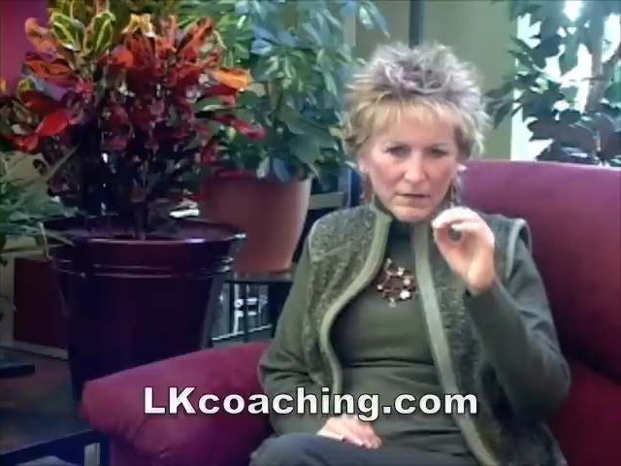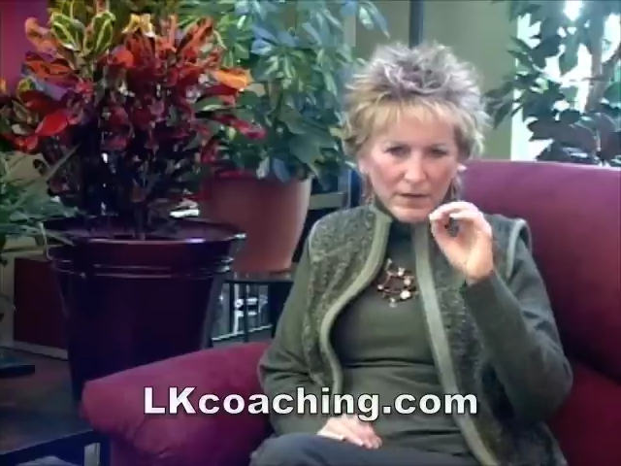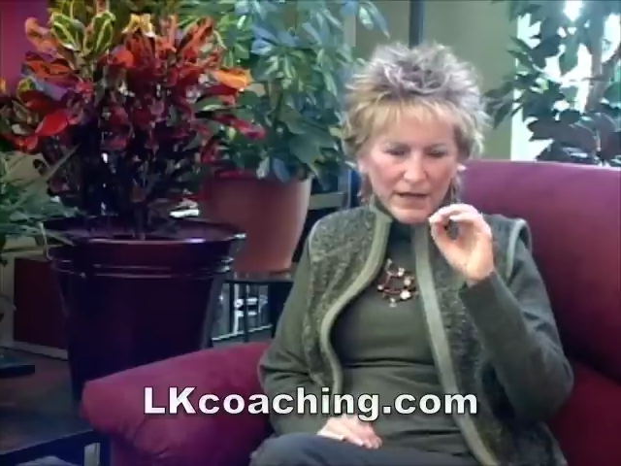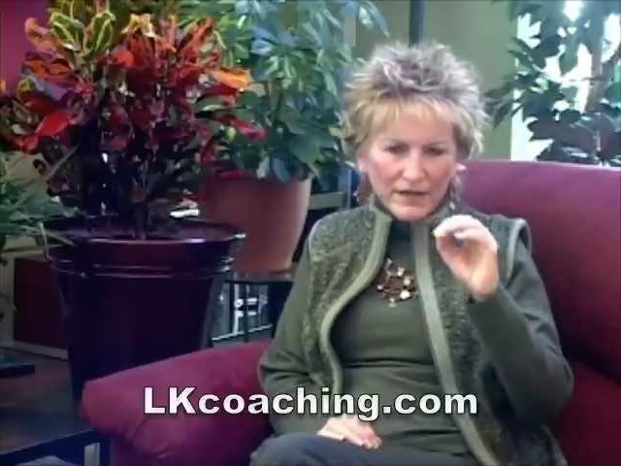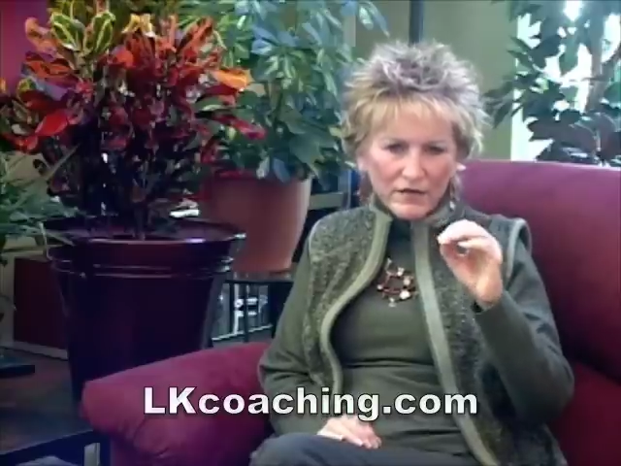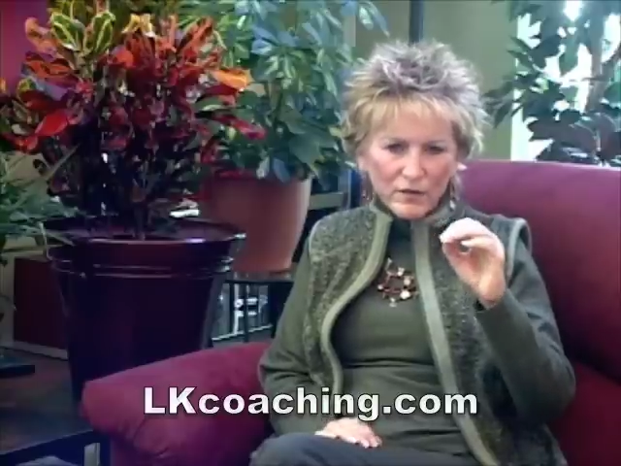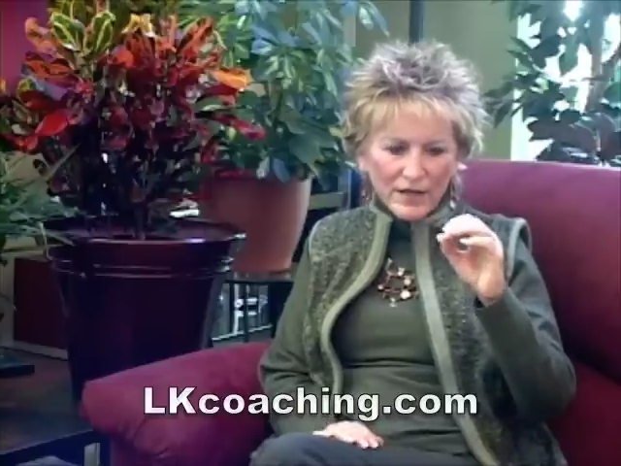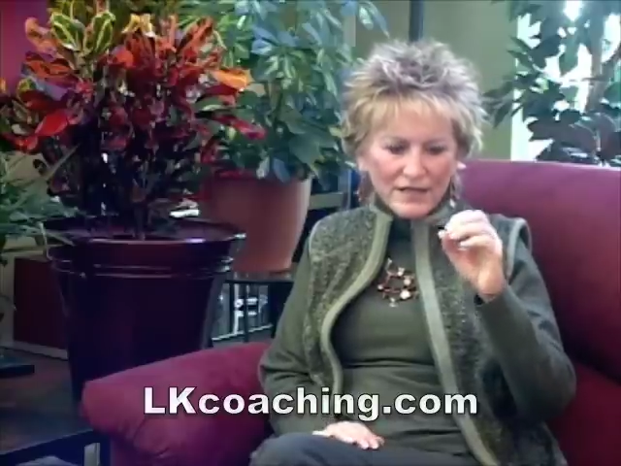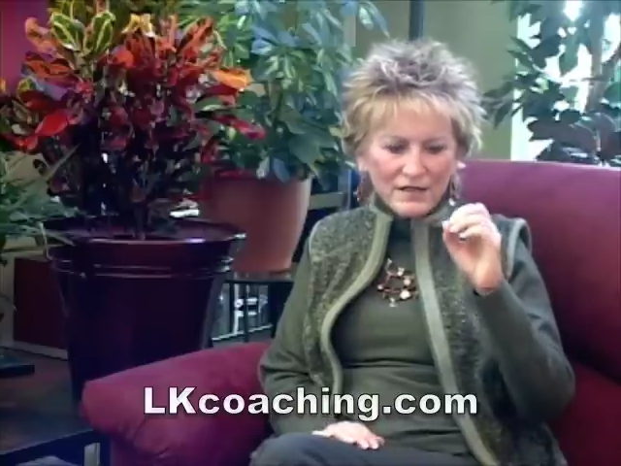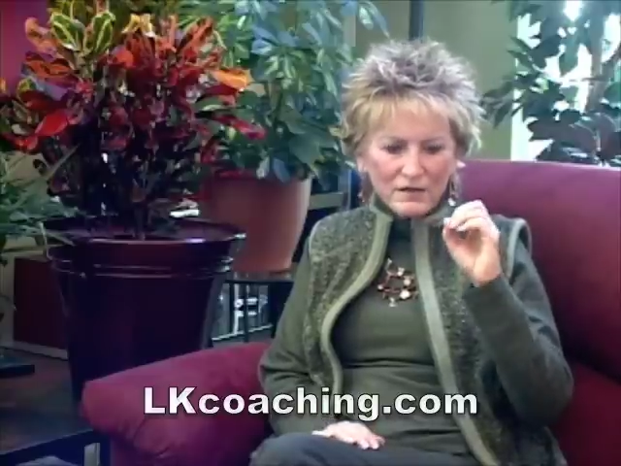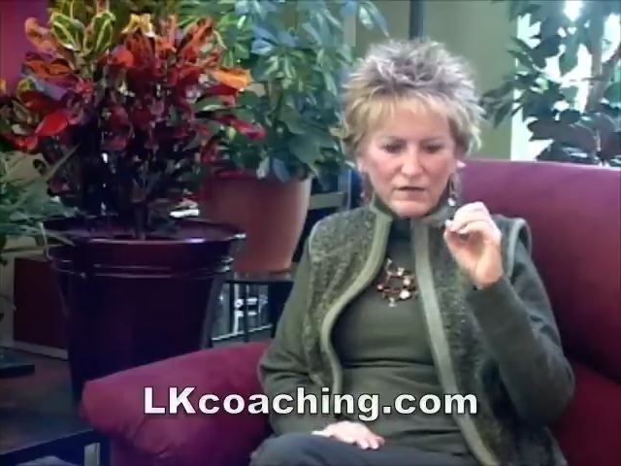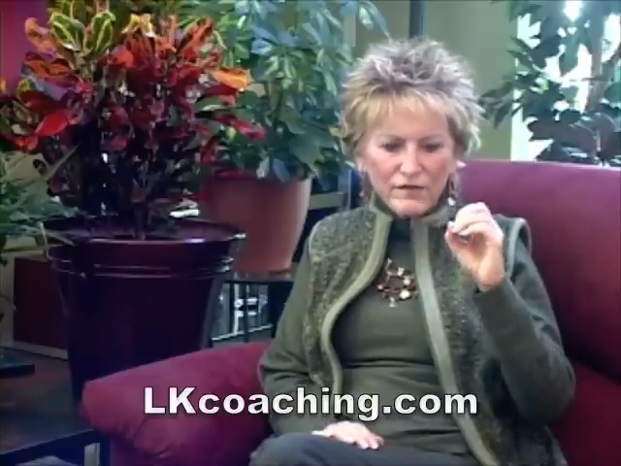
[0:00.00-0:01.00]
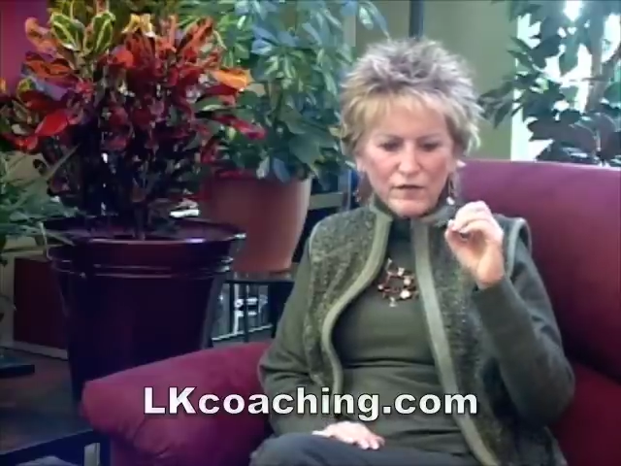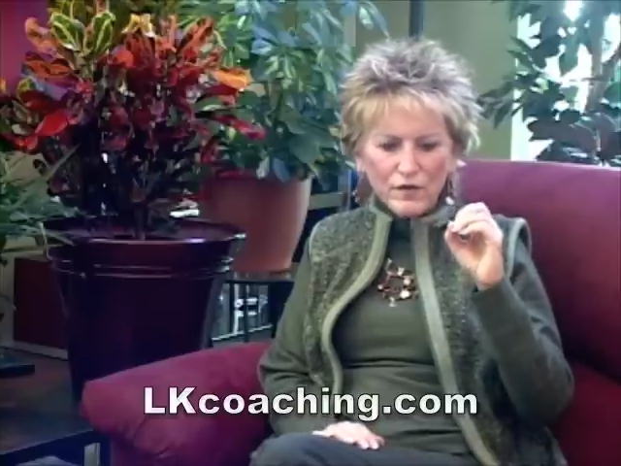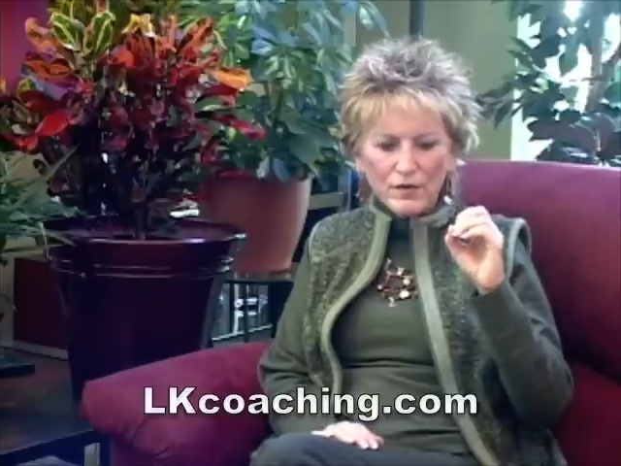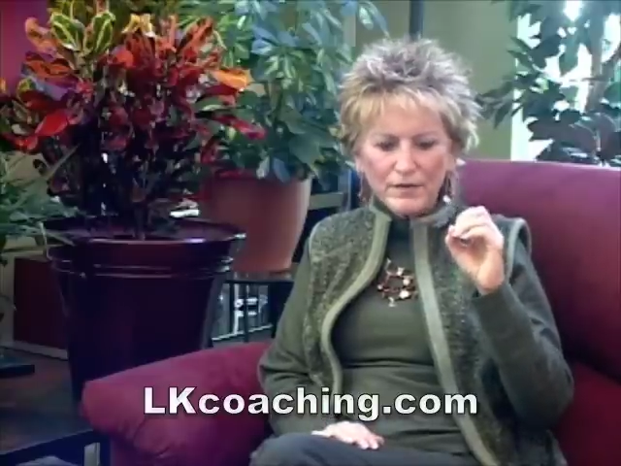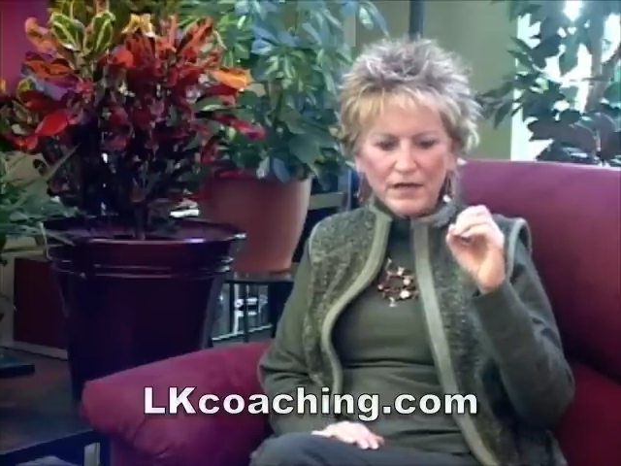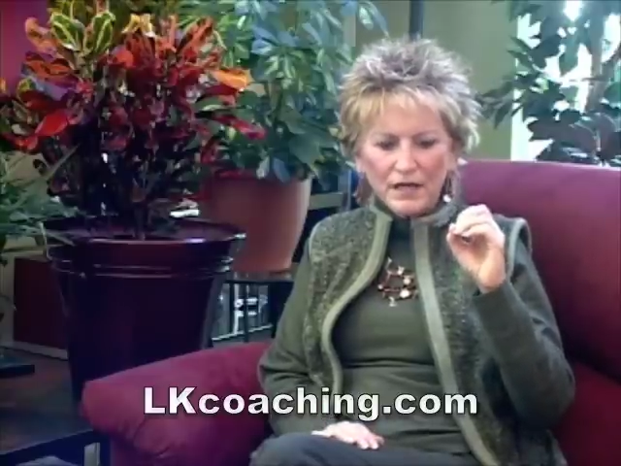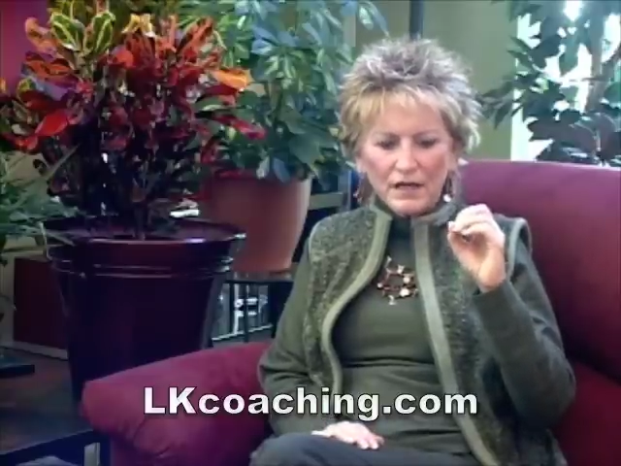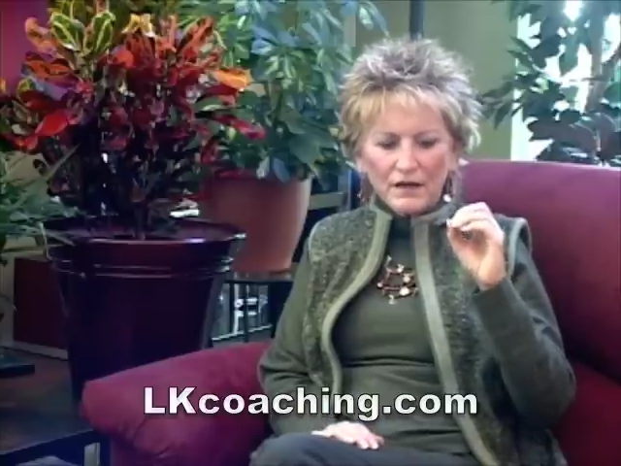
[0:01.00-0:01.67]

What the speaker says: pathways or formed